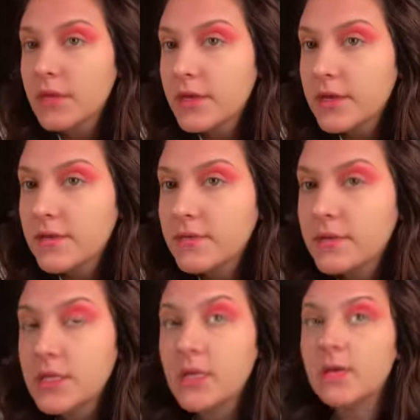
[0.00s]
Okay,
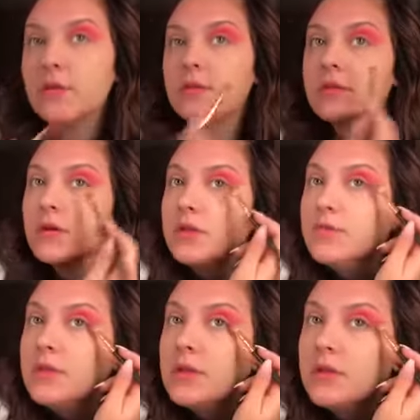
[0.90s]
see, it's already
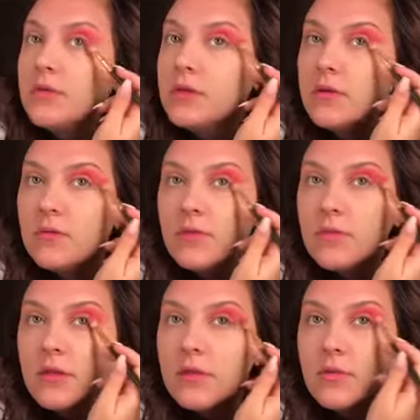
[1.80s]
blending
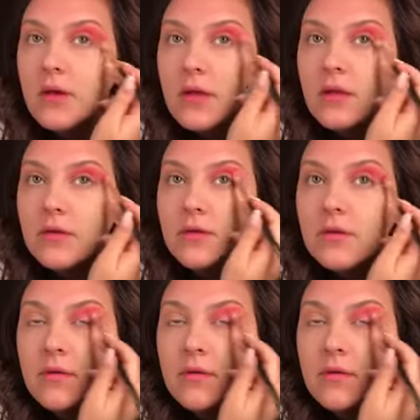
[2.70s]
really well.